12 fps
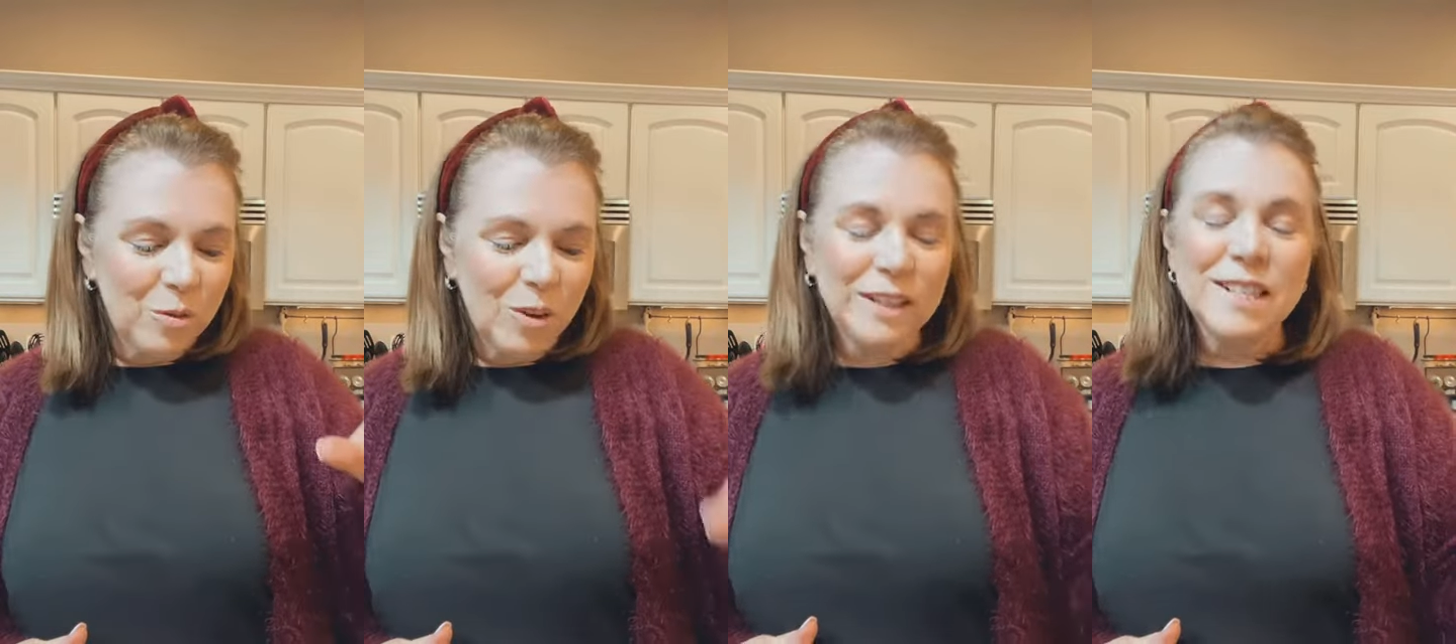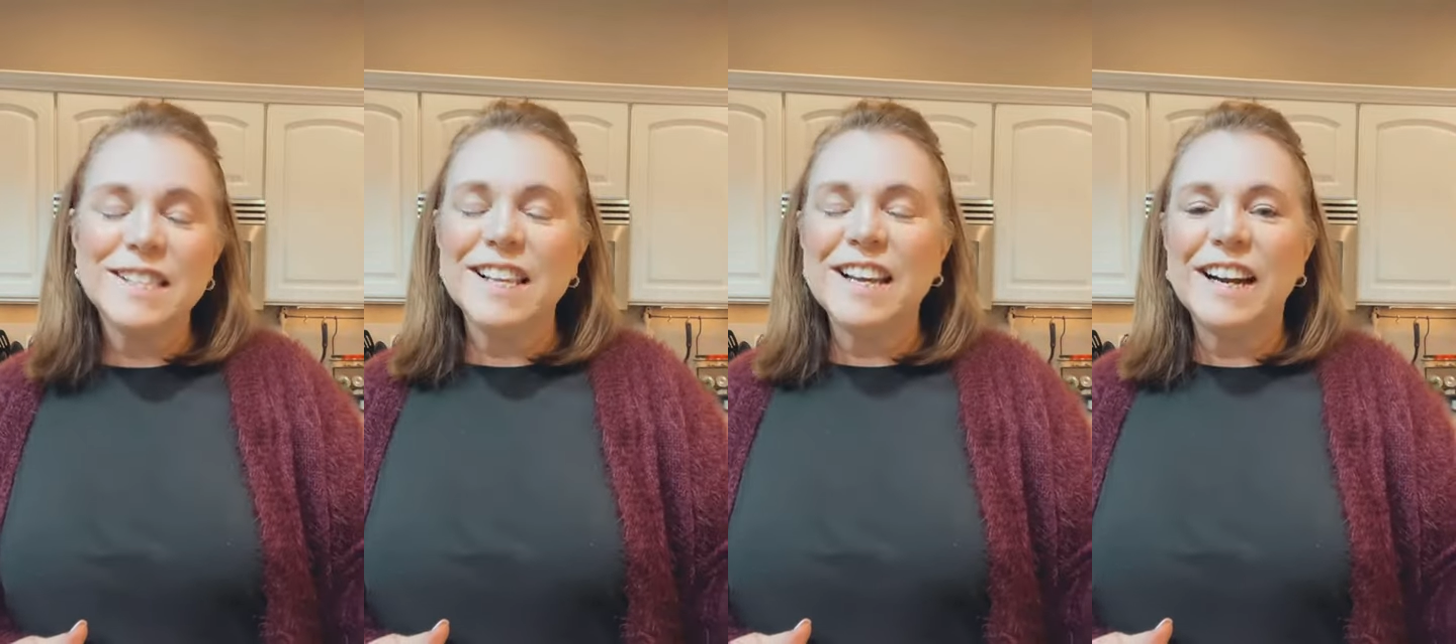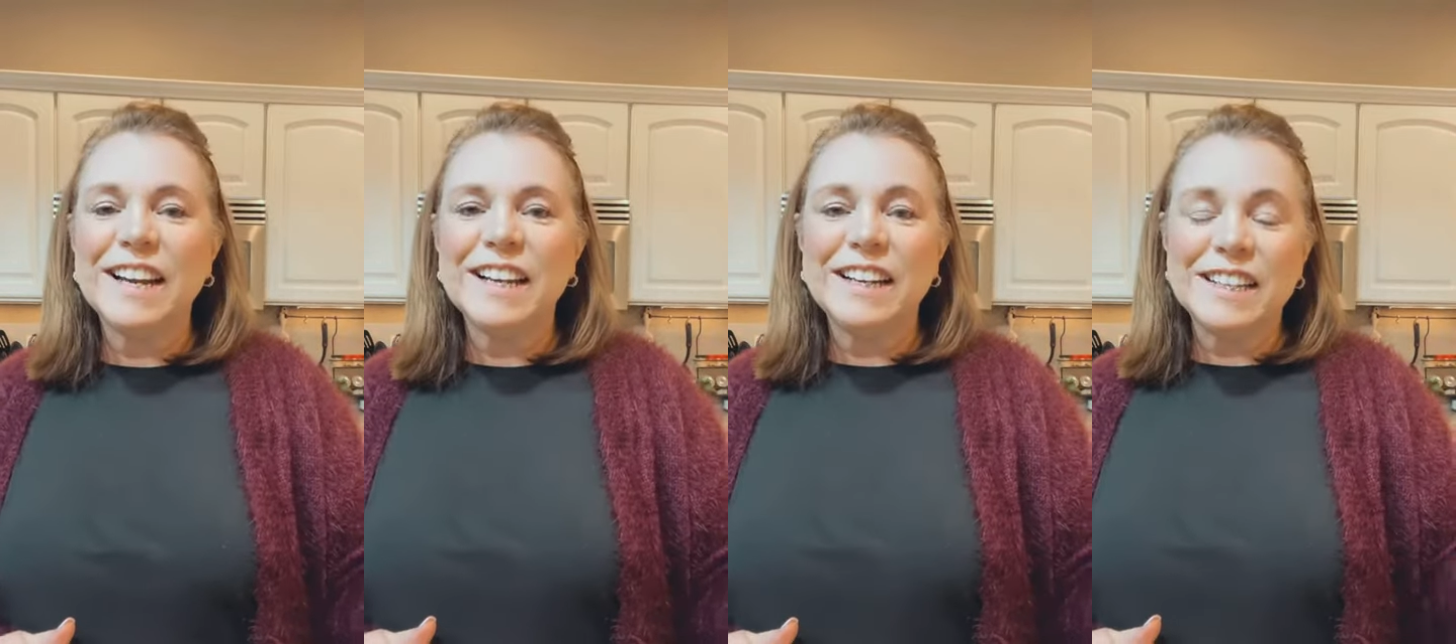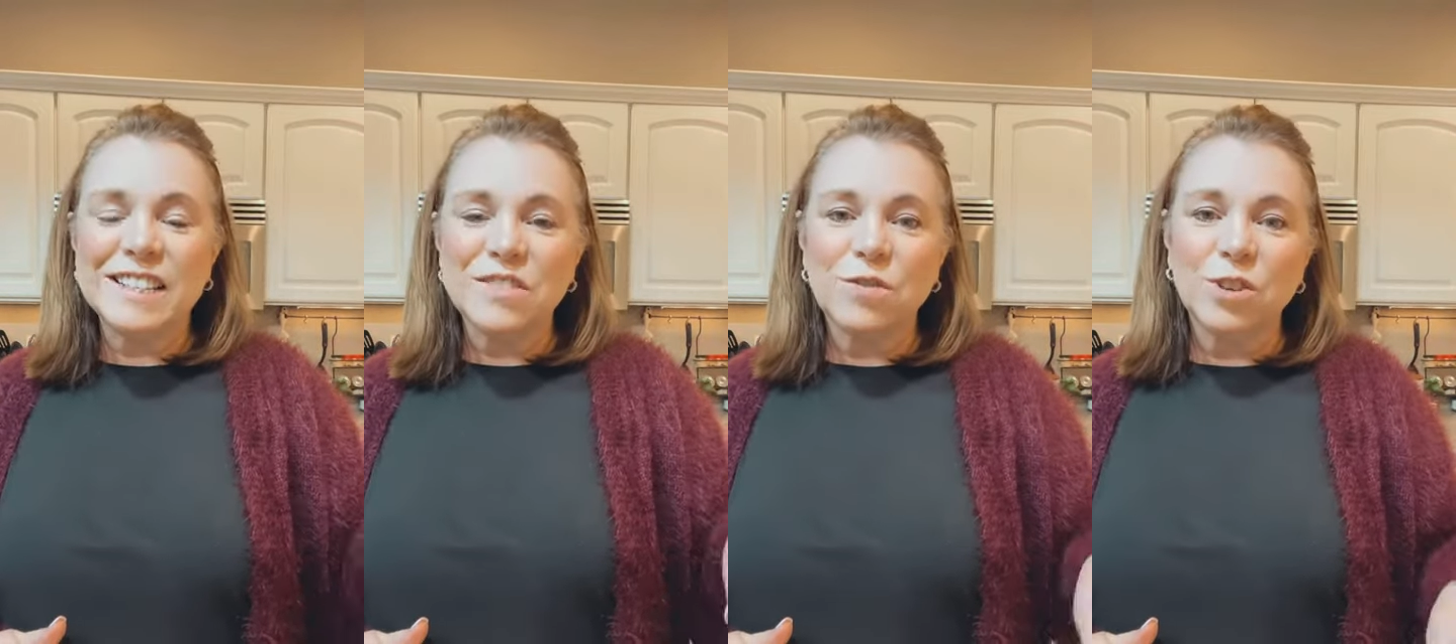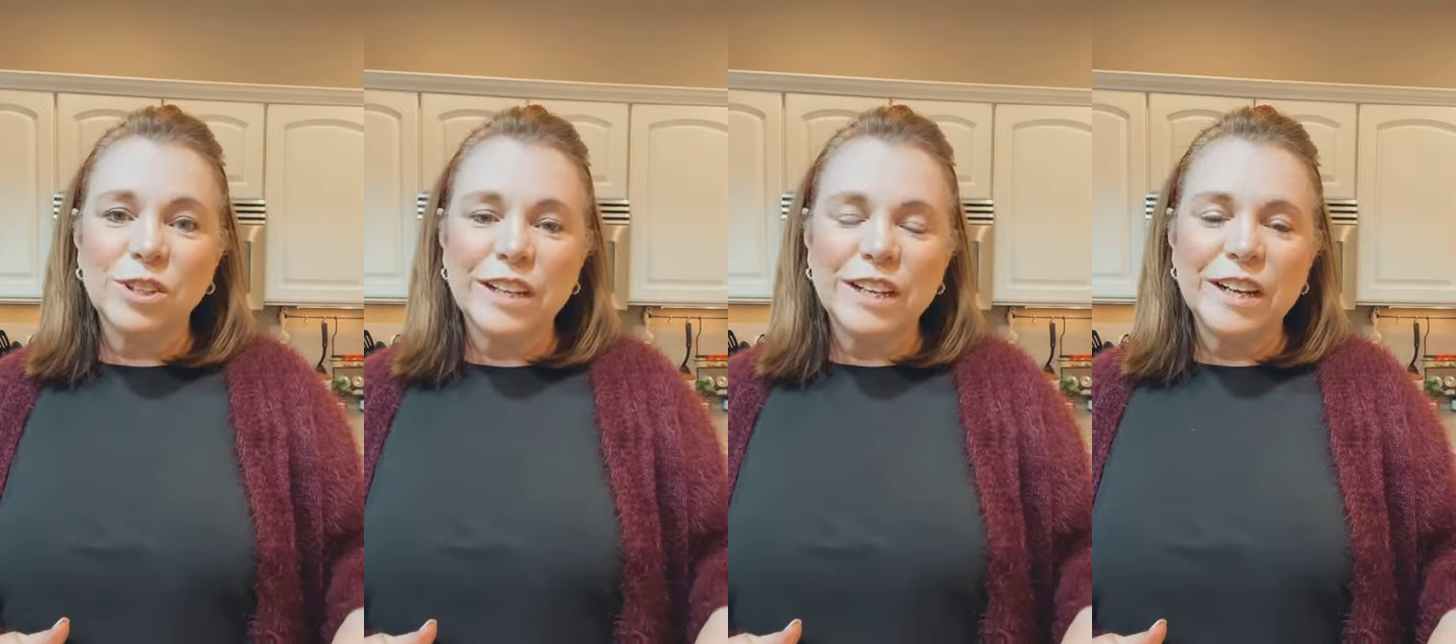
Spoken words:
once that it is fully,